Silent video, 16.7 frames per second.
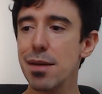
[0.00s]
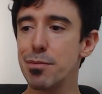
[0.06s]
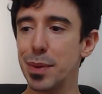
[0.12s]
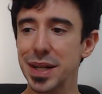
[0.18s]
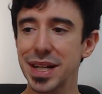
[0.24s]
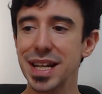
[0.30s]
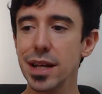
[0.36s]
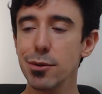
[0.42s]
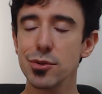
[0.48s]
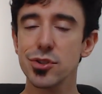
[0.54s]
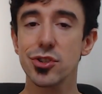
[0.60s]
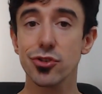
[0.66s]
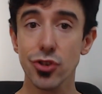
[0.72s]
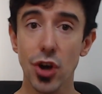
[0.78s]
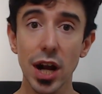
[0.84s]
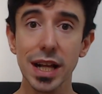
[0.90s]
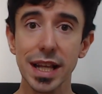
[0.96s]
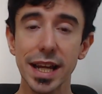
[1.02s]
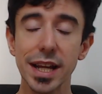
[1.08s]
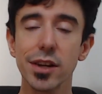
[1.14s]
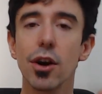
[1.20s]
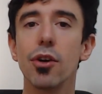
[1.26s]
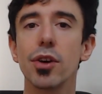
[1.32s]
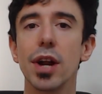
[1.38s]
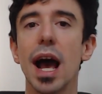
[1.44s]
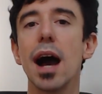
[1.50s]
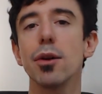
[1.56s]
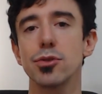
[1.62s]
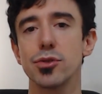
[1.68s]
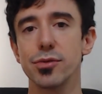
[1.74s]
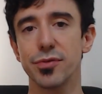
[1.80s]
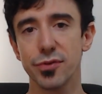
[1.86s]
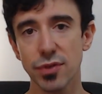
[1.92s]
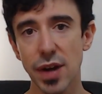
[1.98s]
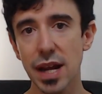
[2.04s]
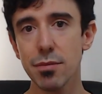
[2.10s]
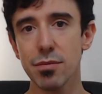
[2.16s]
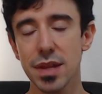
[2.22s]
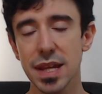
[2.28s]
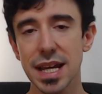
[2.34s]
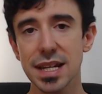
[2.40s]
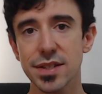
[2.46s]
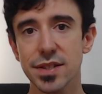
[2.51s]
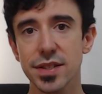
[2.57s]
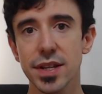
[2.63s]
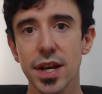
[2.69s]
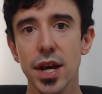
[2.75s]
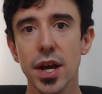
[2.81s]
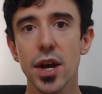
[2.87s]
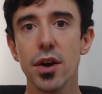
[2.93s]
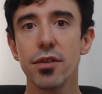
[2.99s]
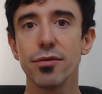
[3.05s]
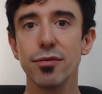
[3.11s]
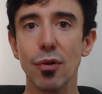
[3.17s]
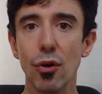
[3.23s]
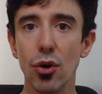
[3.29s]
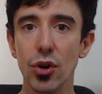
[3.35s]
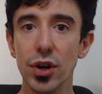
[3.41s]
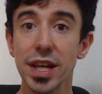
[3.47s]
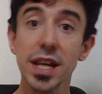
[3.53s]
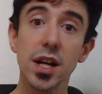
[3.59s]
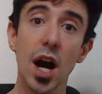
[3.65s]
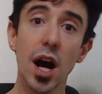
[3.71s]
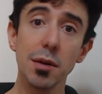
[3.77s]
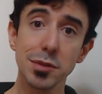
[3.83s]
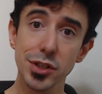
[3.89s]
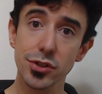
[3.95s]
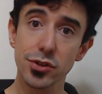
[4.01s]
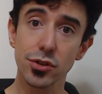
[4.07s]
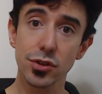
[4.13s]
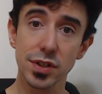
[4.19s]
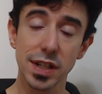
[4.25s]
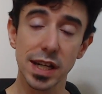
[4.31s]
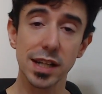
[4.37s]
but he was struggling on how to frame this for e-commerce stores.